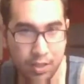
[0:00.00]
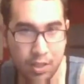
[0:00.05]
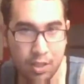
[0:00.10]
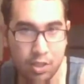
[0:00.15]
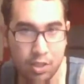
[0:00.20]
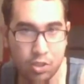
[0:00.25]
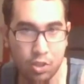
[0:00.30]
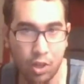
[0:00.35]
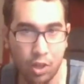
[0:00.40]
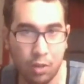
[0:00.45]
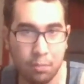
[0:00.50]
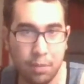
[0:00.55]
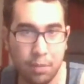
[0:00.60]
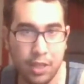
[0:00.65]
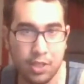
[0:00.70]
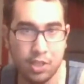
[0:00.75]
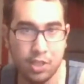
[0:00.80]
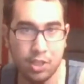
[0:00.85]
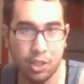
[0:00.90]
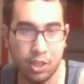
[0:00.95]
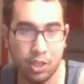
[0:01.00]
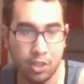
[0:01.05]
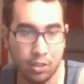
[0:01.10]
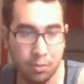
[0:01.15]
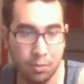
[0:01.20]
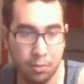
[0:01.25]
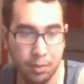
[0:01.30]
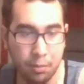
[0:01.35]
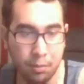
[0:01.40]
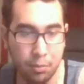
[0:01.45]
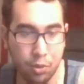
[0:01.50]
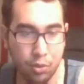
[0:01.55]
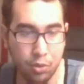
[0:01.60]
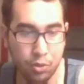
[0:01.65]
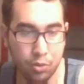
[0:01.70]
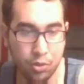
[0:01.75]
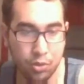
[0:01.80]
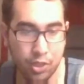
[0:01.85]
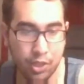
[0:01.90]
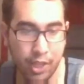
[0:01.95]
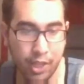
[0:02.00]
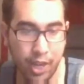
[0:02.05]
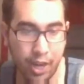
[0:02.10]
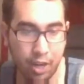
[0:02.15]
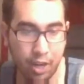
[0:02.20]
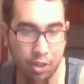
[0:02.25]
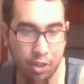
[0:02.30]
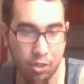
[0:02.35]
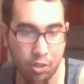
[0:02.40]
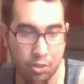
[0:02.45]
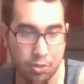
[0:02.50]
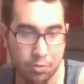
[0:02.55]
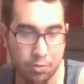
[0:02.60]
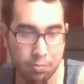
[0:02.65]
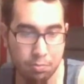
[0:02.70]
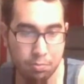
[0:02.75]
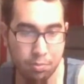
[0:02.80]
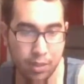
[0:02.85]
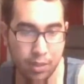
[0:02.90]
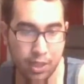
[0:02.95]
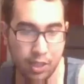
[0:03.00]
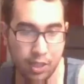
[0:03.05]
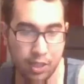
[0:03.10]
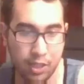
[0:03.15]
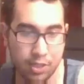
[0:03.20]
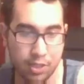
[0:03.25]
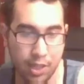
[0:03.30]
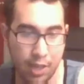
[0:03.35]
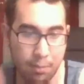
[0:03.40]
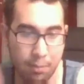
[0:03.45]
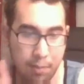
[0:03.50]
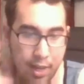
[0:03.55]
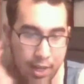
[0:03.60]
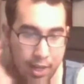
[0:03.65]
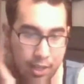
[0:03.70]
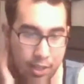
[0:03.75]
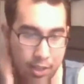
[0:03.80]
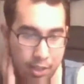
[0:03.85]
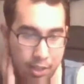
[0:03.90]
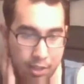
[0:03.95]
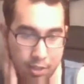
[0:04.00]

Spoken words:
So I'm basically going to be using the arrows because I made